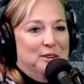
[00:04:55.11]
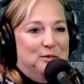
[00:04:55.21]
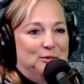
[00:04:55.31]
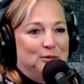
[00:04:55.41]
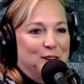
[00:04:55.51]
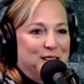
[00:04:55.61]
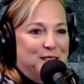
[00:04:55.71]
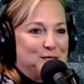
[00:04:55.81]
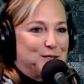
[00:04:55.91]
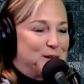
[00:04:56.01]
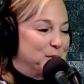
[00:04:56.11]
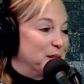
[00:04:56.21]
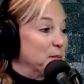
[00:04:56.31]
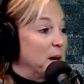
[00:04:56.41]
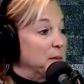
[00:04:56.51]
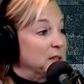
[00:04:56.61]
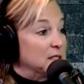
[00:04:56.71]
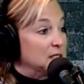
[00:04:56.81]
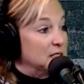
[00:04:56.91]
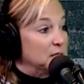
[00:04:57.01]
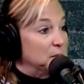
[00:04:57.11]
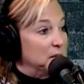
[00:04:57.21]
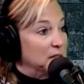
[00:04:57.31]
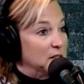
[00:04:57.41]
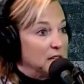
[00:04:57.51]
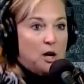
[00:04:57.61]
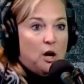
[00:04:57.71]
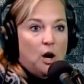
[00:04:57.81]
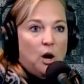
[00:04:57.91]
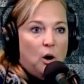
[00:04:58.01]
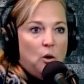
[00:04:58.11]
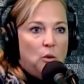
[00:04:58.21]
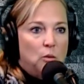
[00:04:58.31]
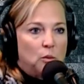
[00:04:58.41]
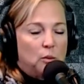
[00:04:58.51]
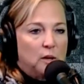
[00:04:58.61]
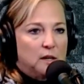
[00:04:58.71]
friends or something that might be listening and being like, oh.